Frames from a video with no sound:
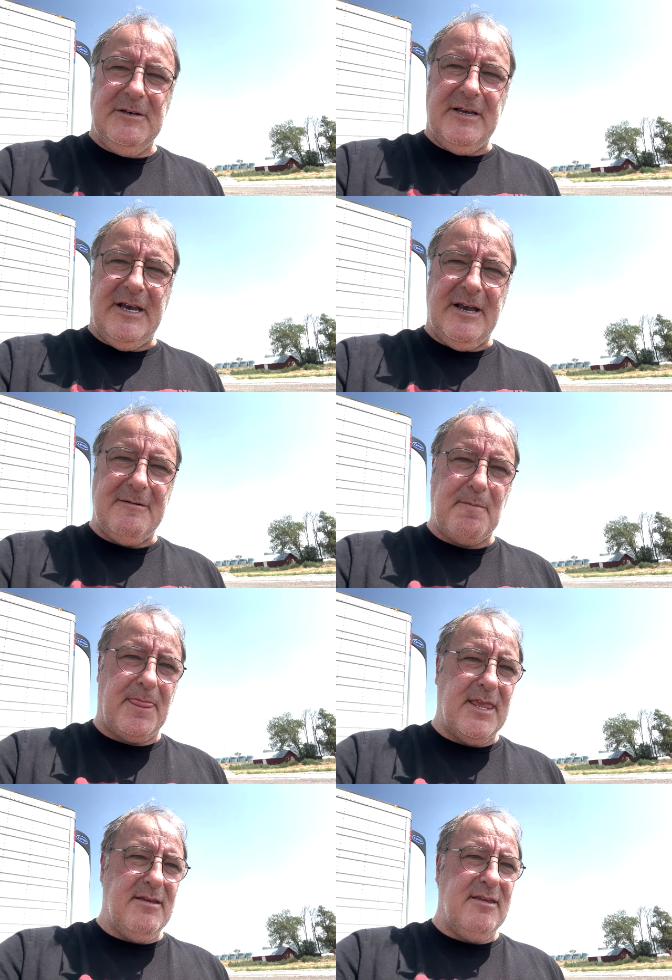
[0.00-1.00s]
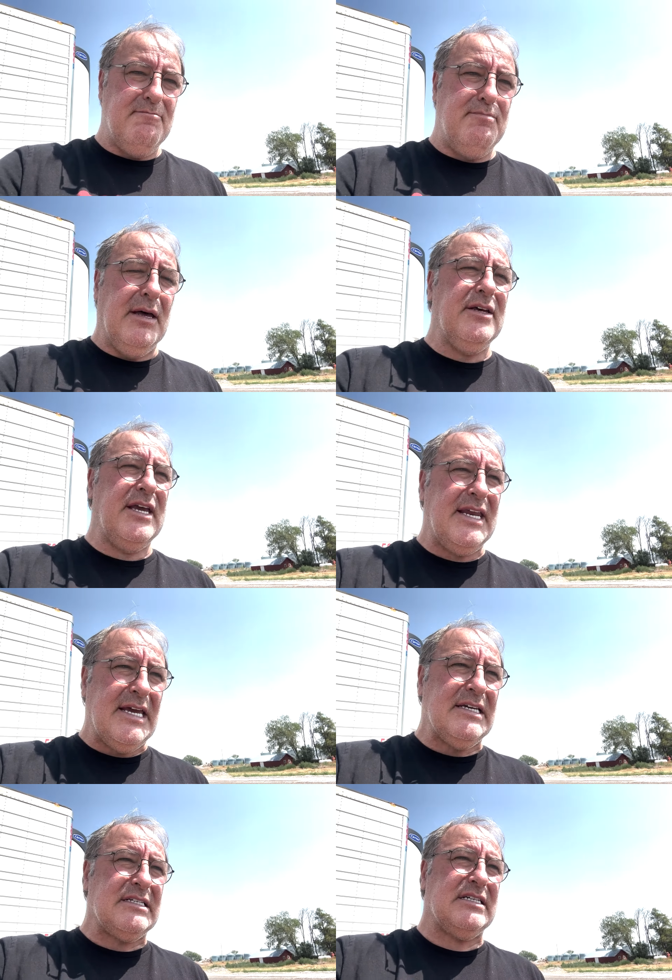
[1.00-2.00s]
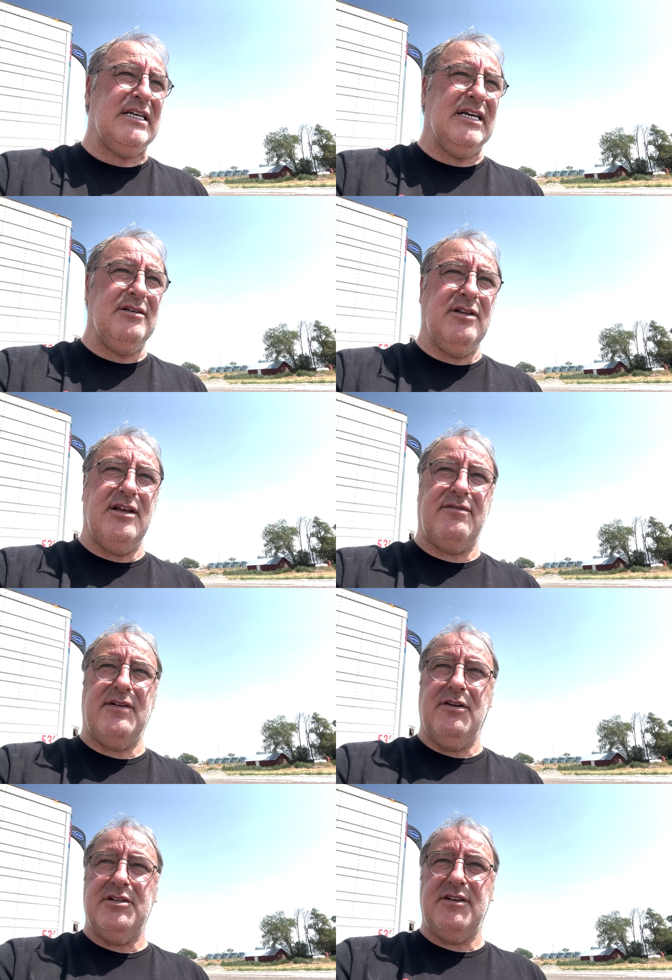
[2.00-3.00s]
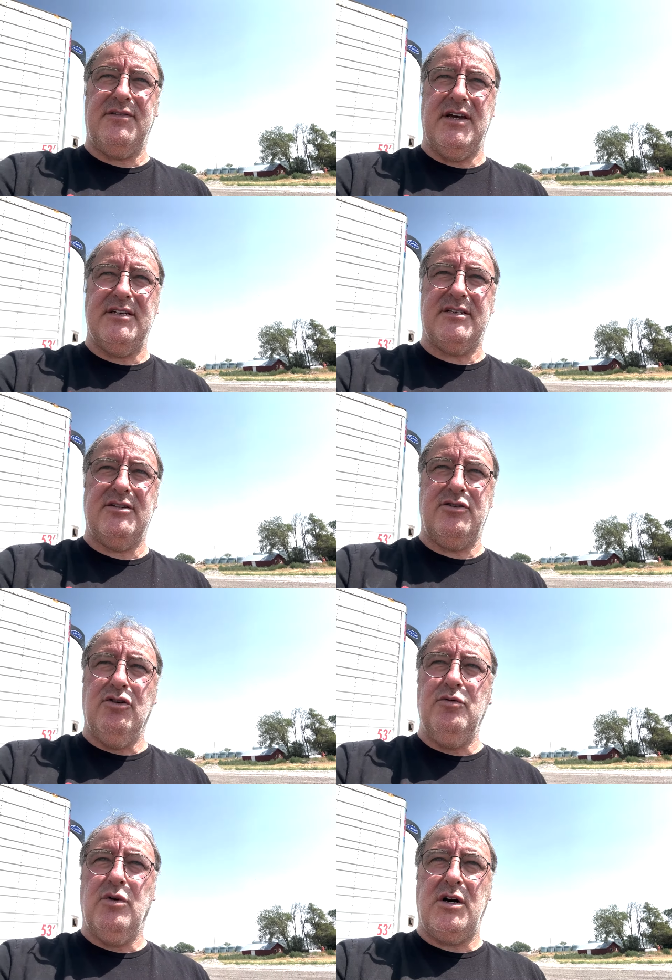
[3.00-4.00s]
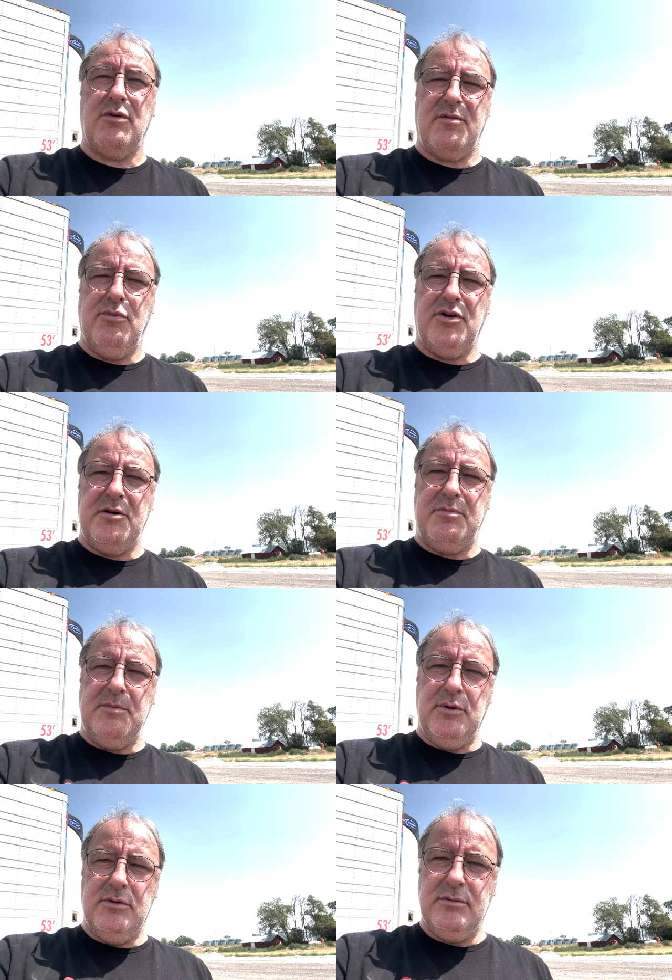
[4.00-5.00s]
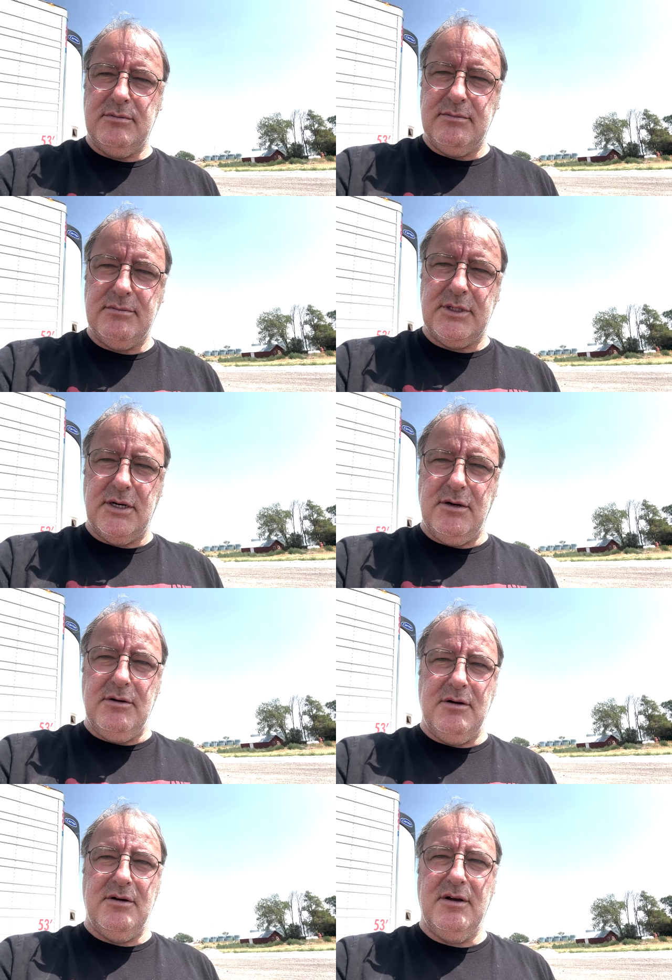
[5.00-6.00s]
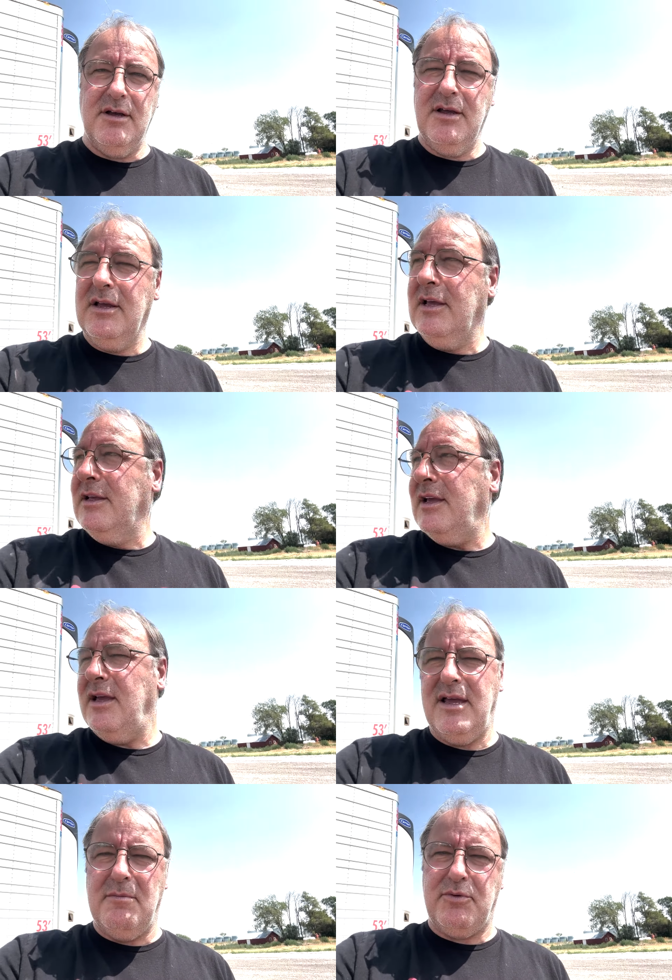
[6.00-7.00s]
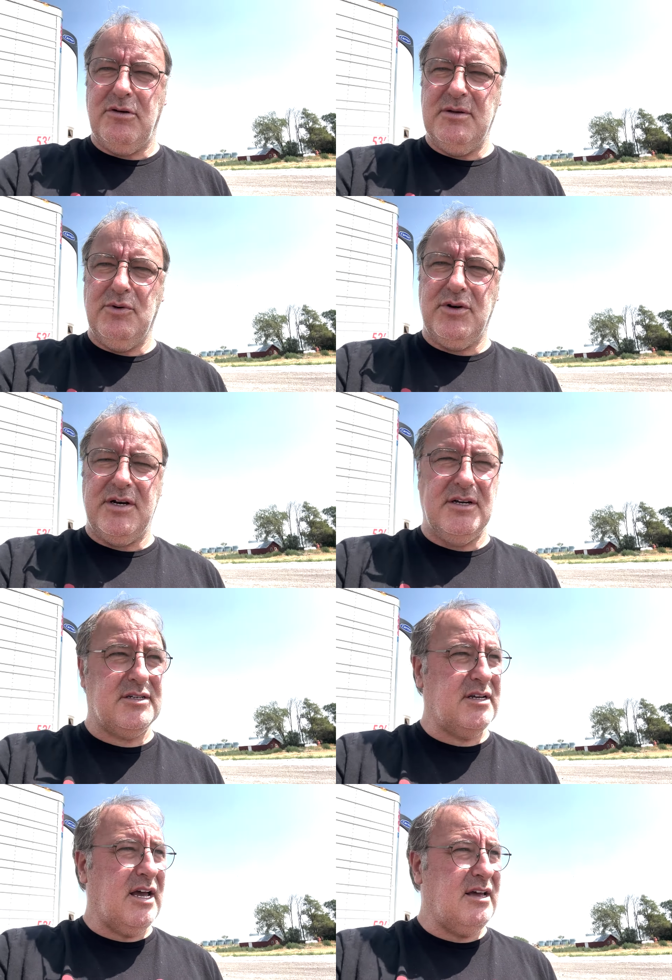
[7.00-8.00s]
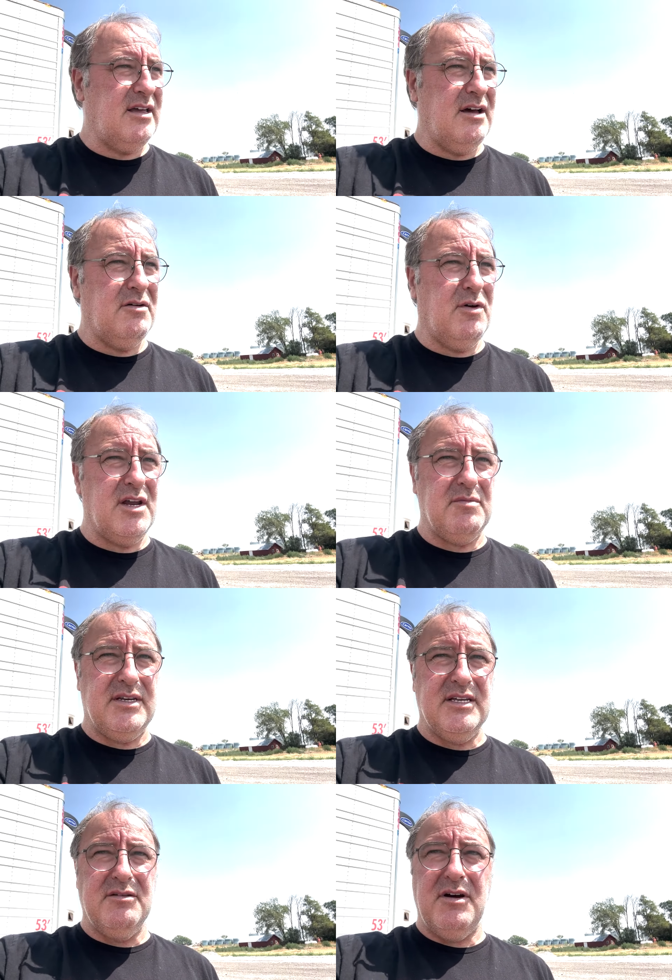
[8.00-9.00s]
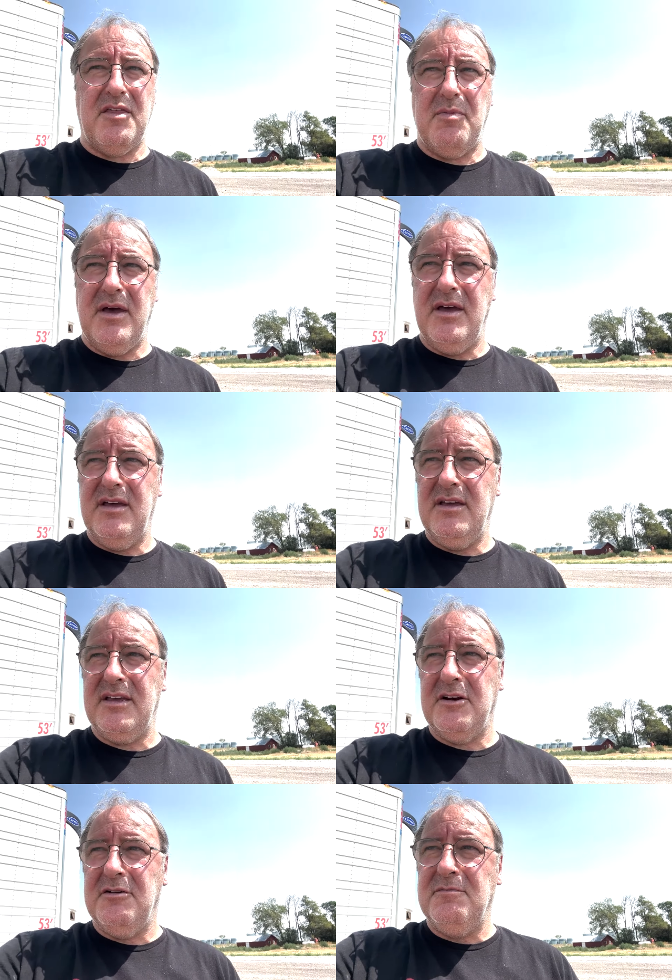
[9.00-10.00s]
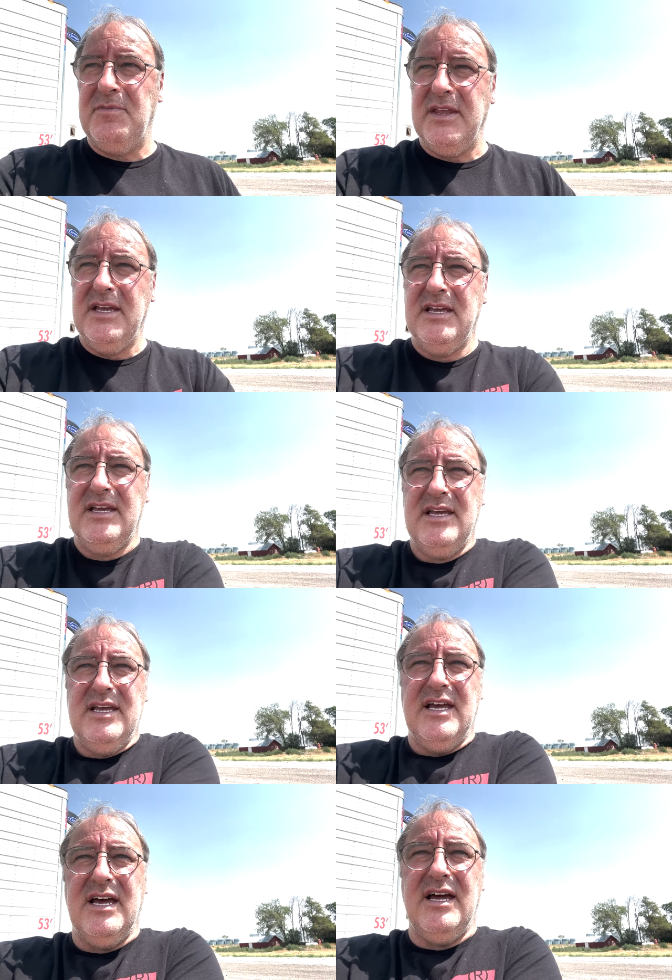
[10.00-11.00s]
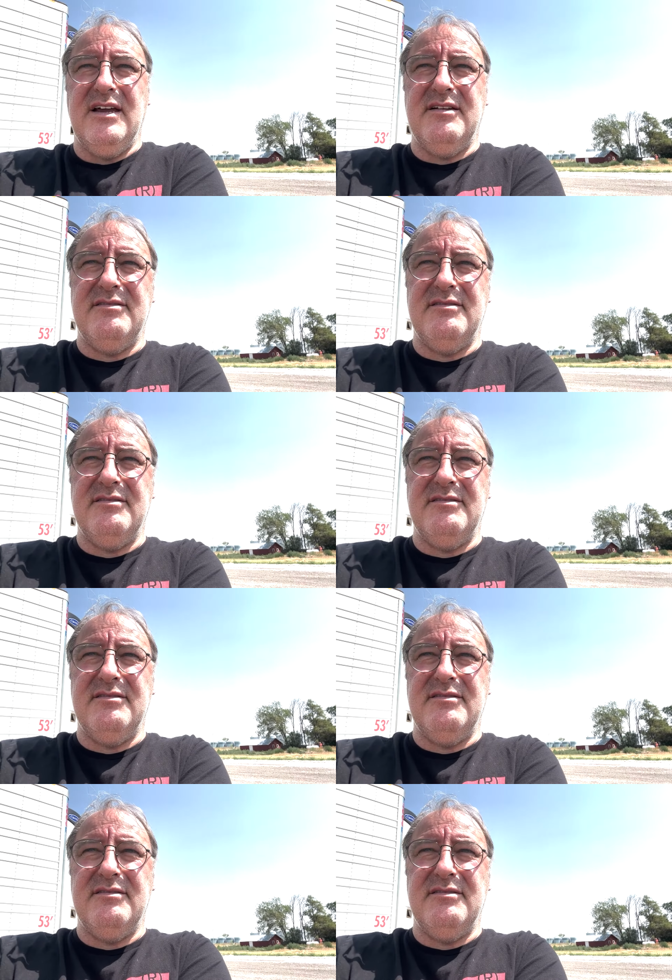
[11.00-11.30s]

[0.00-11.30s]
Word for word: uh, billionaires, and their philosophy is don't work with boring people, so uh, I'm probably boring as uh, I want to be dealing with, but, you know, Uh,